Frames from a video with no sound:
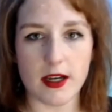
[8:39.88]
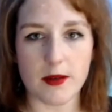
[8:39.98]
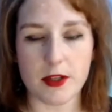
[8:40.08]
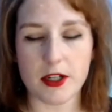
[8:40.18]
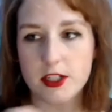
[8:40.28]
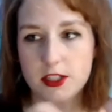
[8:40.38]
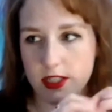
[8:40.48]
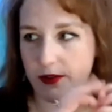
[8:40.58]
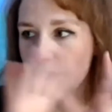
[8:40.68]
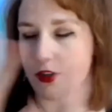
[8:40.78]
They're going to
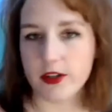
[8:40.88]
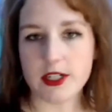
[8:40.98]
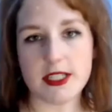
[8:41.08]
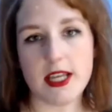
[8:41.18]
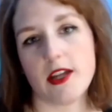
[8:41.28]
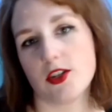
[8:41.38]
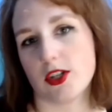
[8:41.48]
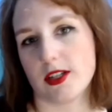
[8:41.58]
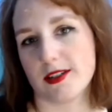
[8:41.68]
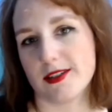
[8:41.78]
divert your
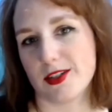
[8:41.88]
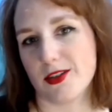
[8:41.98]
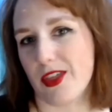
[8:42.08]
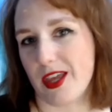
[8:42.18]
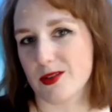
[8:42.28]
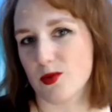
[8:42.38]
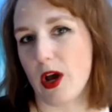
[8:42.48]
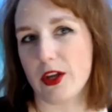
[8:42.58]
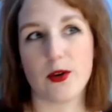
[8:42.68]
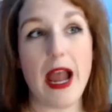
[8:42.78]
attention to things
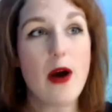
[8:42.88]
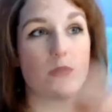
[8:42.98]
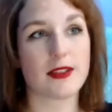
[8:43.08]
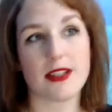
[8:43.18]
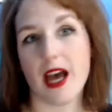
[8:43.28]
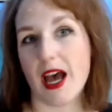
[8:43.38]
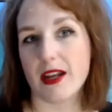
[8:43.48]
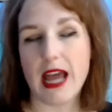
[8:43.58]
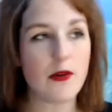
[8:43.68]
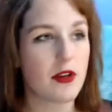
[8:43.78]
while you're outside,
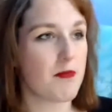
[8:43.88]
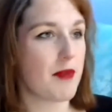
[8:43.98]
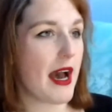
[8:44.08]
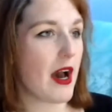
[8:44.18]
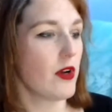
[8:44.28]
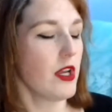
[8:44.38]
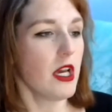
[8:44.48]
out and about,